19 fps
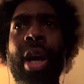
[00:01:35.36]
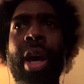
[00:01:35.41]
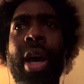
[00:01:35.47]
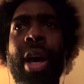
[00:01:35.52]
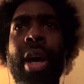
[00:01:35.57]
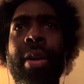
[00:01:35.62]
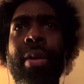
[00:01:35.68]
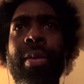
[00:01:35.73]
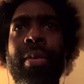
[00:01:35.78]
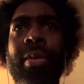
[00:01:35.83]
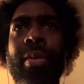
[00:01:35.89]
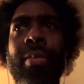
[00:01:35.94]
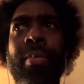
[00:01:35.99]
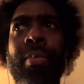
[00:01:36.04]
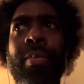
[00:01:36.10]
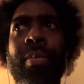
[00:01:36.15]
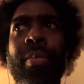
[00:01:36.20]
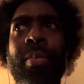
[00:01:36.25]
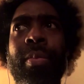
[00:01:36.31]

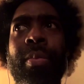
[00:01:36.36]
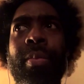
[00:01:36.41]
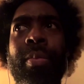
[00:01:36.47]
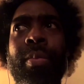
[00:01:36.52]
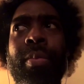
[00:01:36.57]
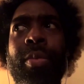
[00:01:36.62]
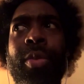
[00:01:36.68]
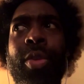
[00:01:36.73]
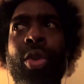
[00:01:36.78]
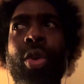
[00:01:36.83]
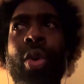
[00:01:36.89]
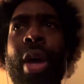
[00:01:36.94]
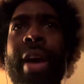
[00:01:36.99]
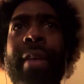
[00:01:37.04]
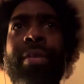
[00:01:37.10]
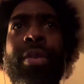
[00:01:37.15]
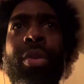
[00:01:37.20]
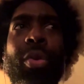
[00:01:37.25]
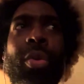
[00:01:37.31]
and you don't
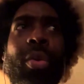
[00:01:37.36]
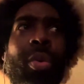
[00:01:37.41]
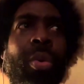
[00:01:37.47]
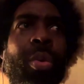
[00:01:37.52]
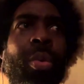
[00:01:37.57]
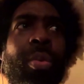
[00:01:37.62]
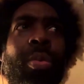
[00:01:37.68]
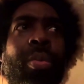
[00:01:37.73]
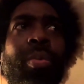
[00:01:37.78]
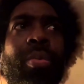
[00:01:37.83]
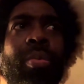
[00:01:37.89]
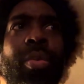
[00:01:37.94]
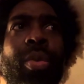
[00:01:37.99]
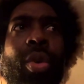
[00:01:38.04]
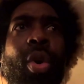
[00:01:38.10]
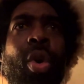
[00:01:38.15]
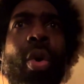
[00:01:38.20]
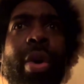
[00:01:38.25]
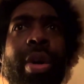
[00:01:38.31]
have to
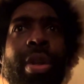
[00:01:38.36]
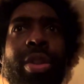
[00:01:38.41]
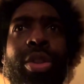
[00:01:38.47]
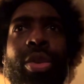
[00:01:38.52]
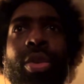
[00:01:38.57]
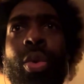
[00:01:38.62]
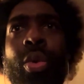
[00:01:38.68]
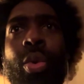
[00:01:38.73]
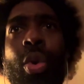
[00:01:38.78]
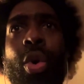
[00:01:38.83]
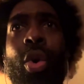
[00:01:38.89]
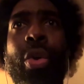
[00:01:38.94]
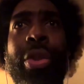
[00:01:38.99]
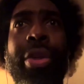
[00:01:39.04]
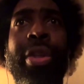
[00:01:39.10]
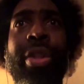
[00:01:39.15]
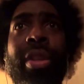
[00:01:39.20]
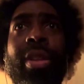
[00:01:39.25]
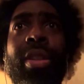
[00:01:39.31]
going through all
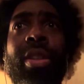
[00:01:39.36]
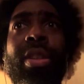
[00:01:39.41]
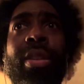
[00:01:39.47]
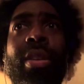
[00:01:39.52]
the